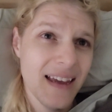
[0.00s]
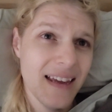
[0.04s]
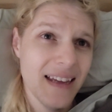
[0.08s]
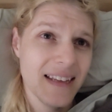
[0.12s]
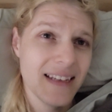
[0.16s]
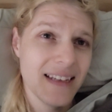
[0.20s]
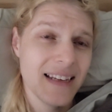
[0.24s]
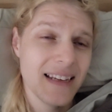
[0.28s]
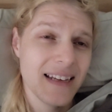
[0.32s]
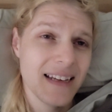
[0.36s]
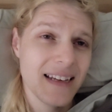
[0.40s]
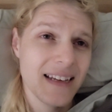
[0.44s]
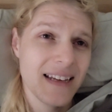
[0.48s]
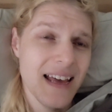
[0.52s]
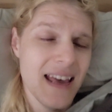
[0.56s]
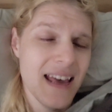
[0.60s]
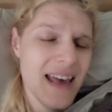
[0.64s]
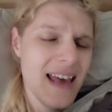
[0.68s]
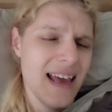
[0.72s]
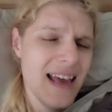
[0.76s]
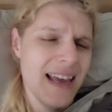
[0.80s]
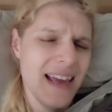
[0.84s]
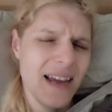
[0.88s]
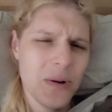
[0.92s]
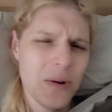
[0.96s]
And
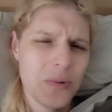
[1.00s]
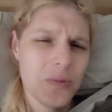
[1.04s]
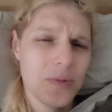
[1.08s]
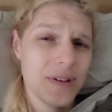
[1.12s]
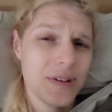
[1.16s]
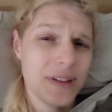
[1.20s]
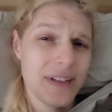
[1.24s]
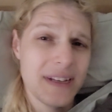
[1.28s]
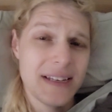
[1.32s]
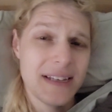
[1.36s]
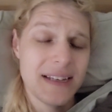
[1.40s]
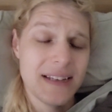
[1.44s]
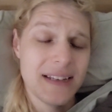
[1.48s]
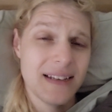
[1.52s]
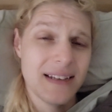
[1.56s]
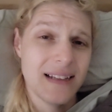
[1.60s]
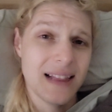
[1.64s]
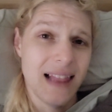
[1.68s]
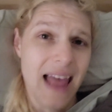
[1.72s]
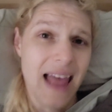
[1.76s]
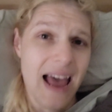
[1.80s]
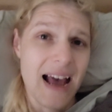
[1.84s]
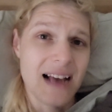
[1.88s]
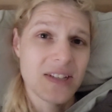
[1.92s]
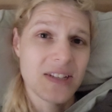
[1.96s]
it really didn't
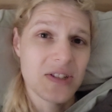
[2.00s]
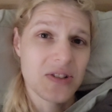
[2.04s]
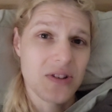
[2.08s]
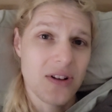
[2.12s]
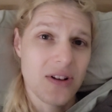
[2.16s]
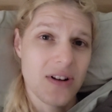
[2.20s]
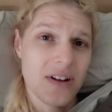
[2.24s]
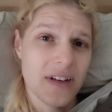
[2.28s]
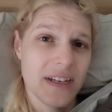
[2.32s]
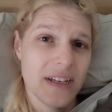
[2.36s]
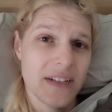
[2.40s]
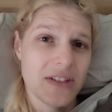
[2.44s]
last long.